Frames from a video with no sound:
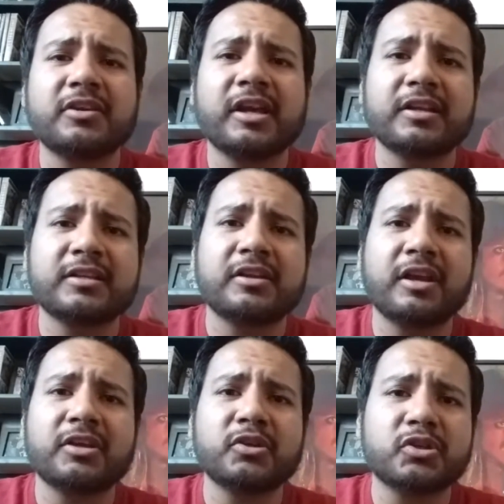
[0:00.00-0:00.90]
You
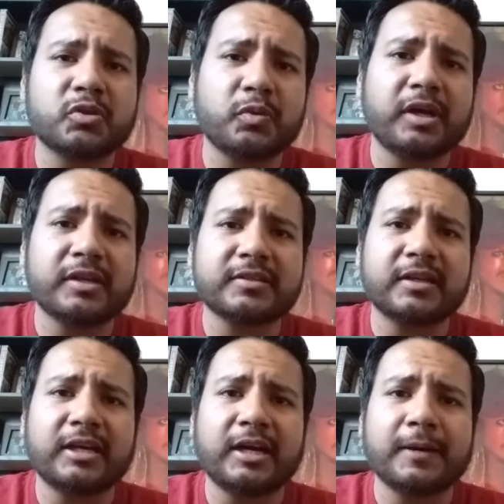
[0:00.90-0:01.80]
get used to it.
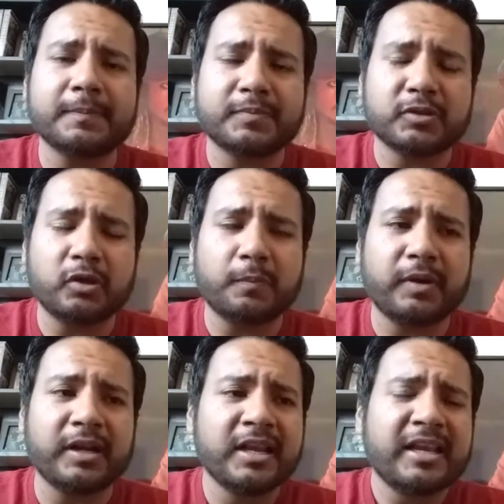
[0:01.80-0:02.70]

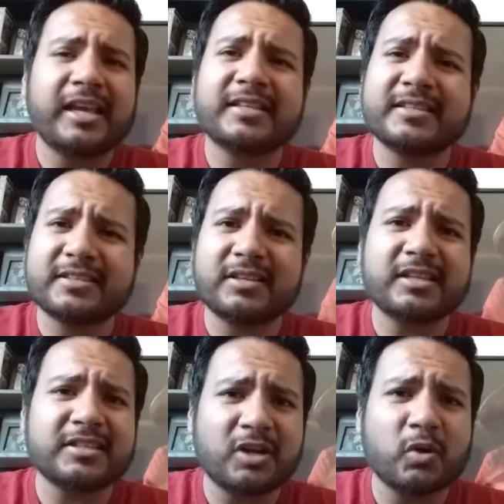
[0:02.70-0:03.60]
But it's
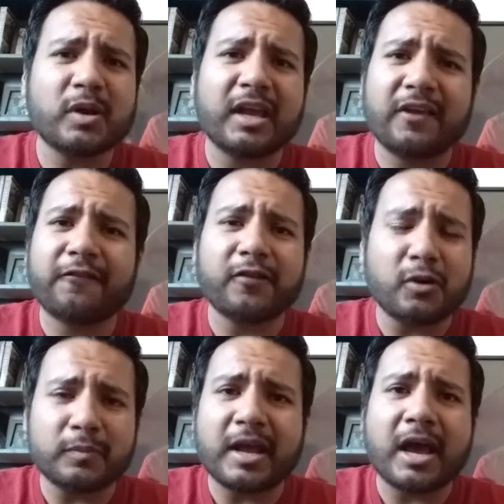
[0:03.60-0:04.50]
an okay
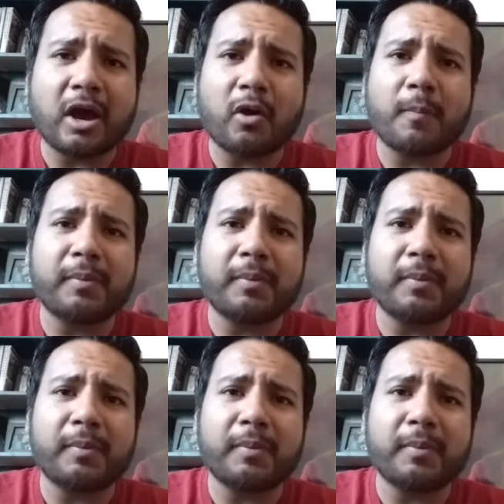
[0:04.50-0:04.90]
film now.